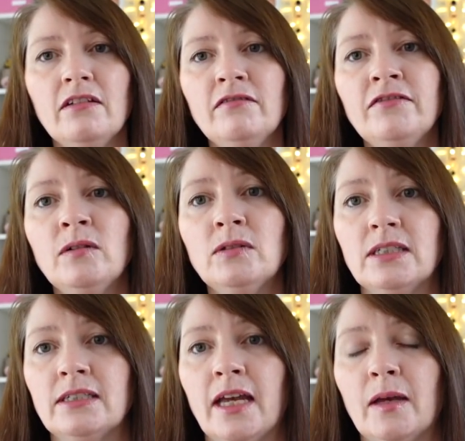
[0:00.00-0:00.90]

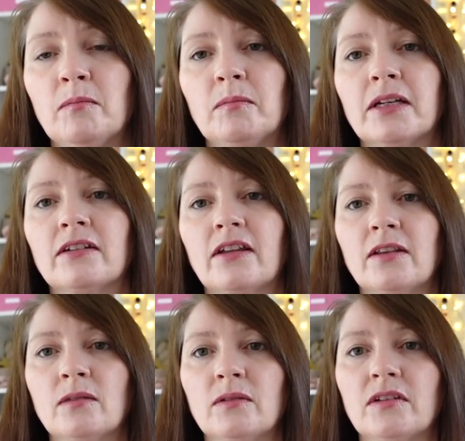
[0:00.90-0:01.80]
folded hem because I
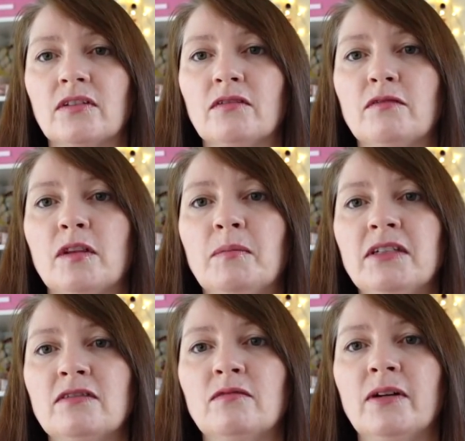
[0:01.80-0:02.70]
thought sort of the
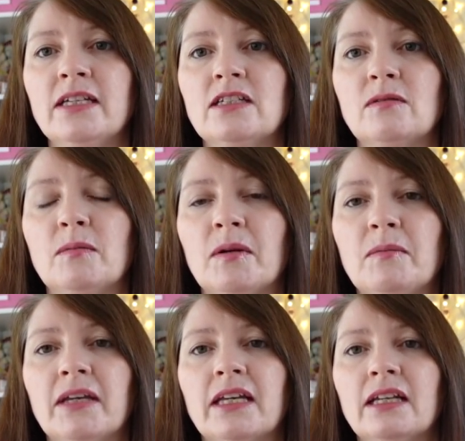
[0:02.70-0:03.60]
bit of weight to it
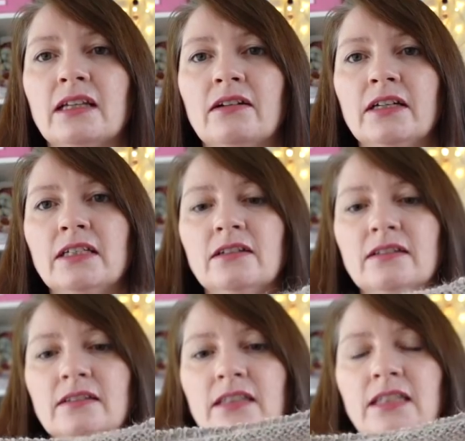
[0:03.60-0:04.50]
might make it lie
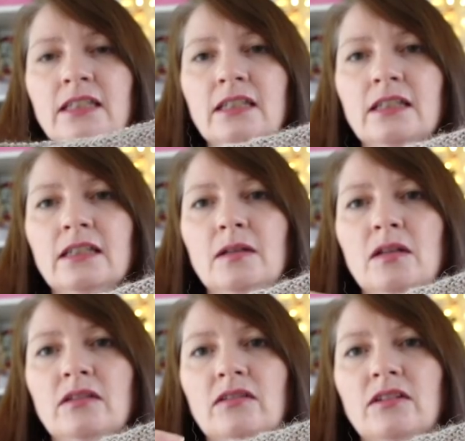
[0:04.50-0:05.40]
nicely.
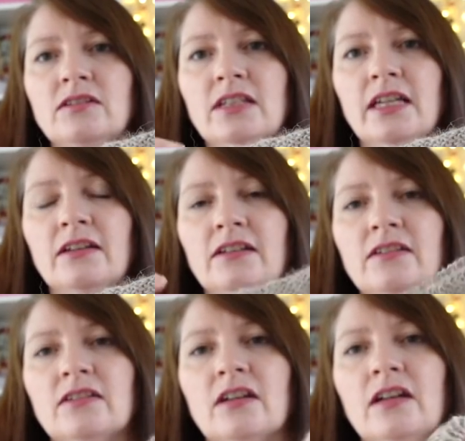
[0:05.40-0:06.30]
So you see how
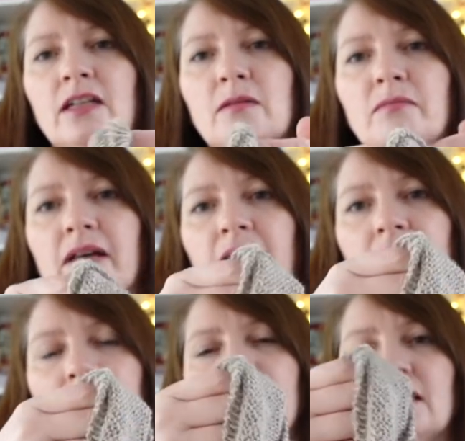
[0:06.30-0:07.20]
this is curling
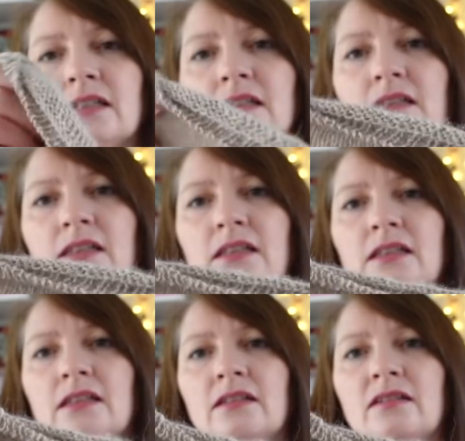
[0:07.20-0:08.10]
back?
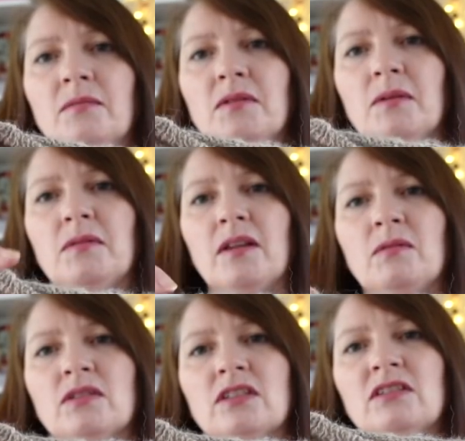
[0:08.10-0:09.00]
Sometimes they
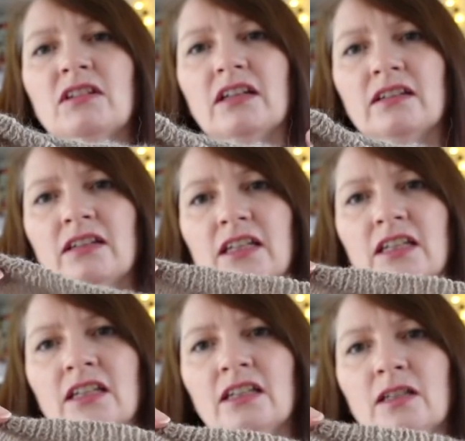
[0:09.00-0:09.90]
want to do that, don't they?
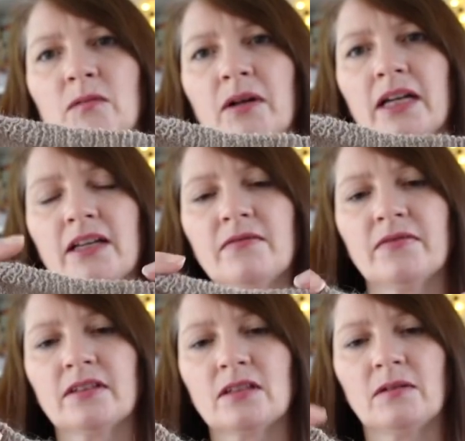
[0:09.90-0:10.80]
Curl away.
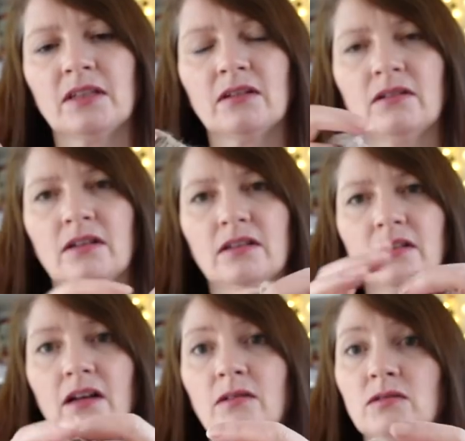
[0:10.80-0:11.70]
So I thought,
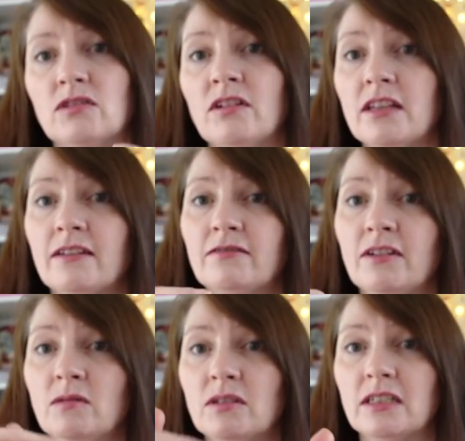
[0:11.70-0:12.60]
I'll try the
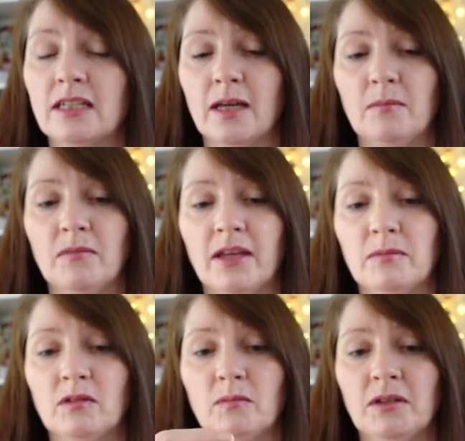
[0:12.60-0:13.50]
folded hem.
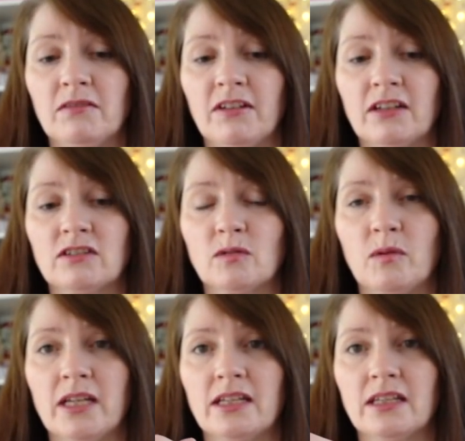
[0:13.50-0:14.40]
That sort of bit of extra
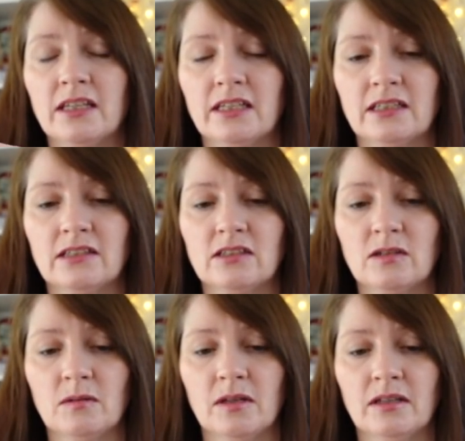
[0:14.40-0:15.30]
weight and thickness
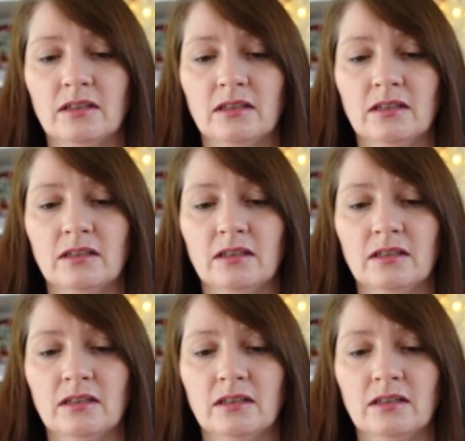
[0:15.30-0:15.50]
to it